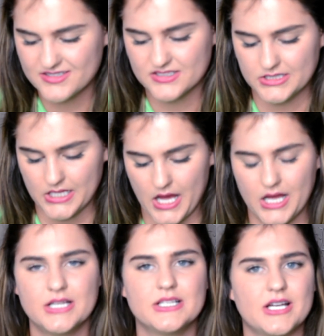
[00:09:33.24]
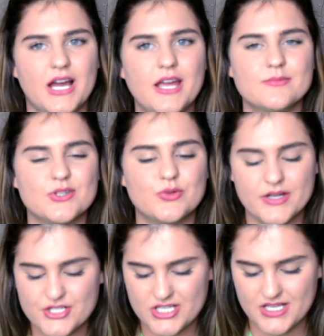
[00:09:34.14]
I am so
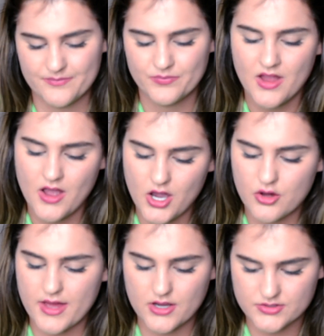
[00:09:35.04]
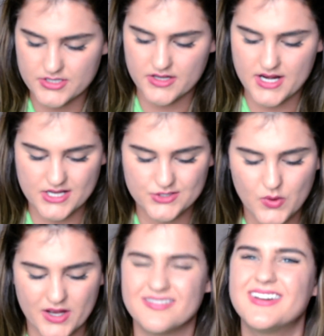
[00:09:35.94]
cringy. Oh, that goes on the next one.